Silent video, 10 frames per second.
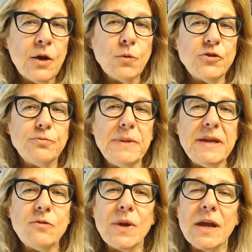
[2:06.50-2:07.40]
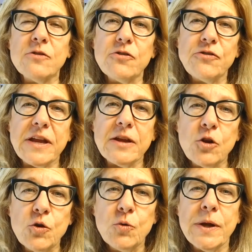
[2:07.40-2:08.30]
which means we understand
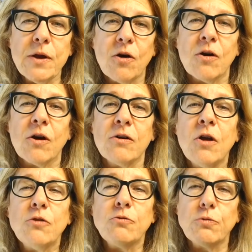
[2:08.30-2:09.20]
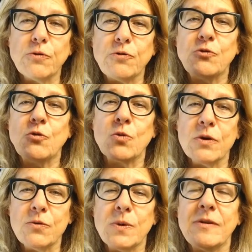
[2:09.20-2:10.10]
who we are through the
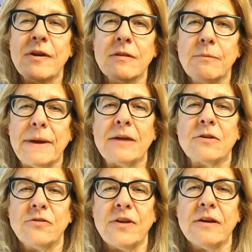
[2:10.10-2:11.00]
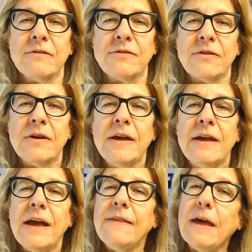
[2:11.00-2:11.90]
stories we tell about ourselves.
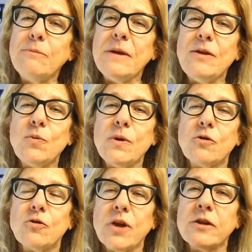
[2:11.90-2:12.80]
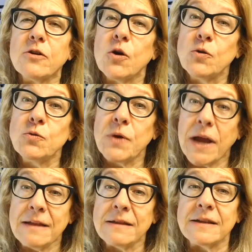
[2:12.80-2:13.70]
And that means we create our own
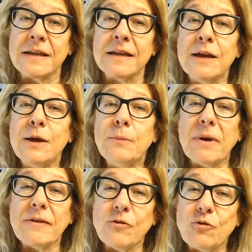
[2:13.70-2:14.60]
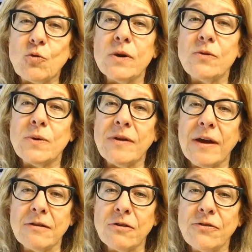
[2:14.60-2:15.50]
reality by the stories we
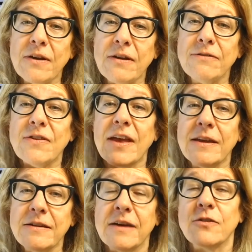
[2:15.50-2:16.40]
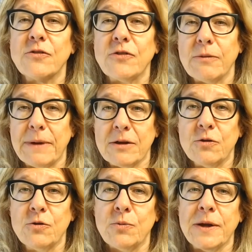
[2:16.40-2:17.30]
tell ourselves and others about
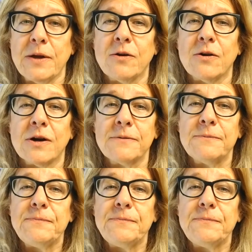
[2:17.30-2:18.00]
who we are.